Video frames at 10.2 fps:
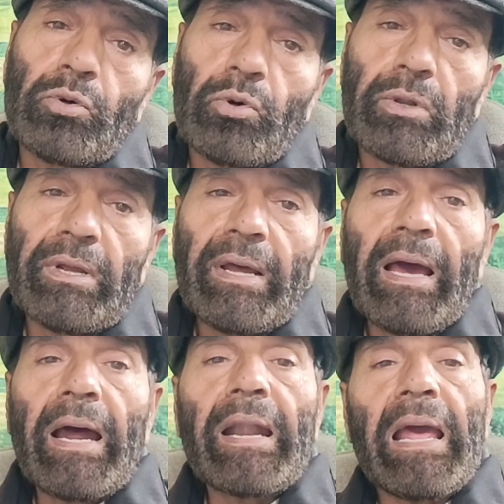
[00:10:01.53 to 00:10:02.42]
goal,
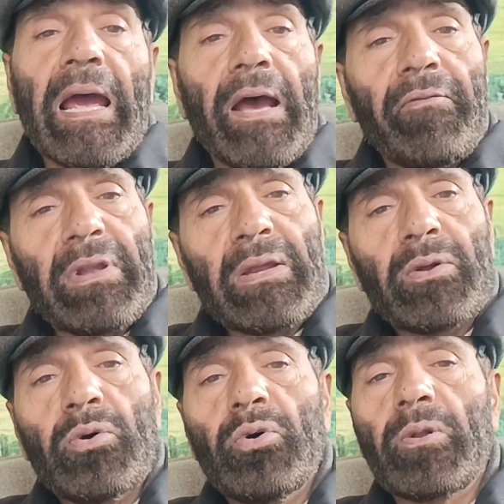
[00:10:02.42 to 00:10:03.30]
and every
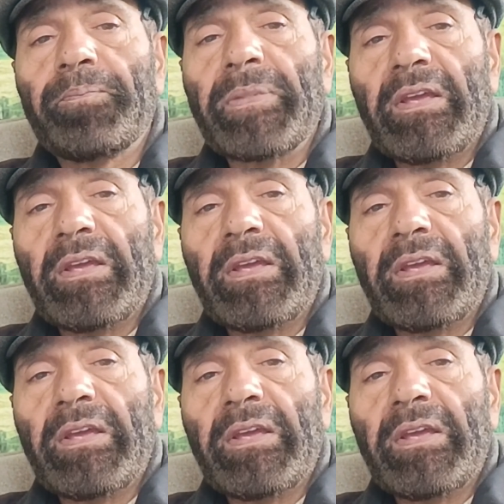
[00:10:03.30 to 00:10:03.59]
goal